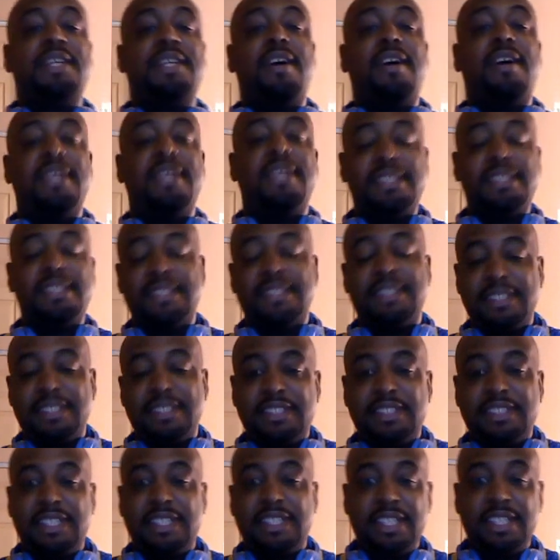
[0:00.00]
it may mean
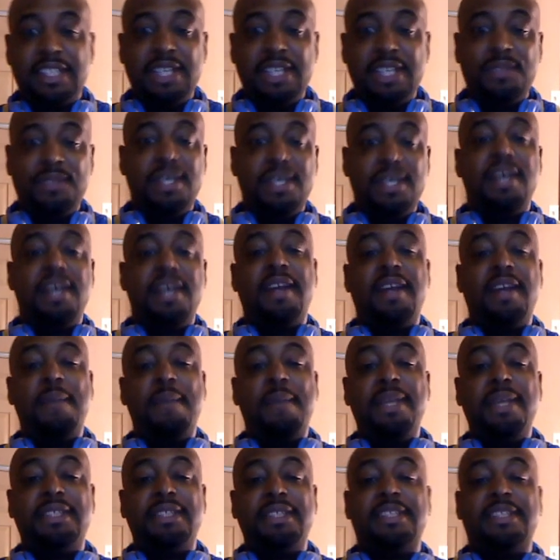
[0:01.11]
something, but if you call
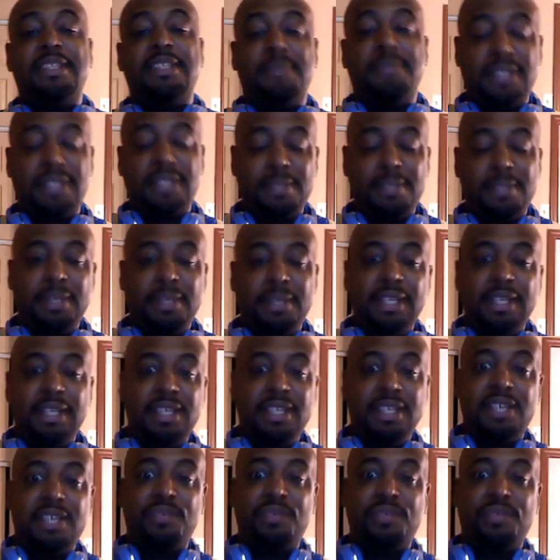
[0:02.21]
this chick a diva,
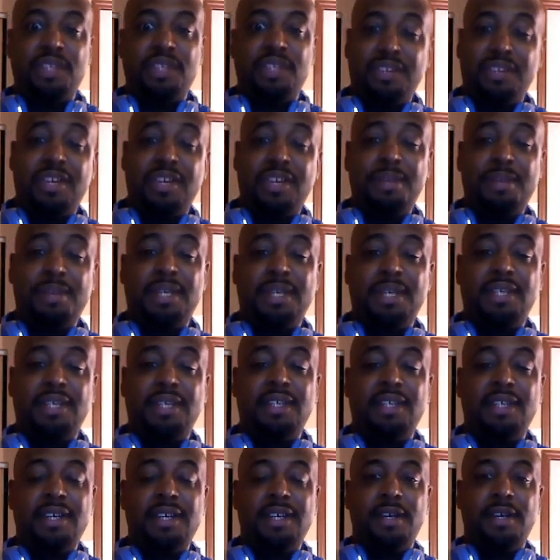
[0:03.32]
that means something
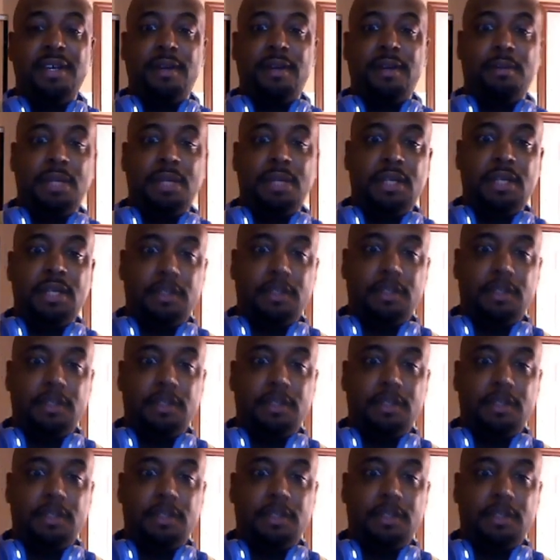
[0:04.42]
completely different.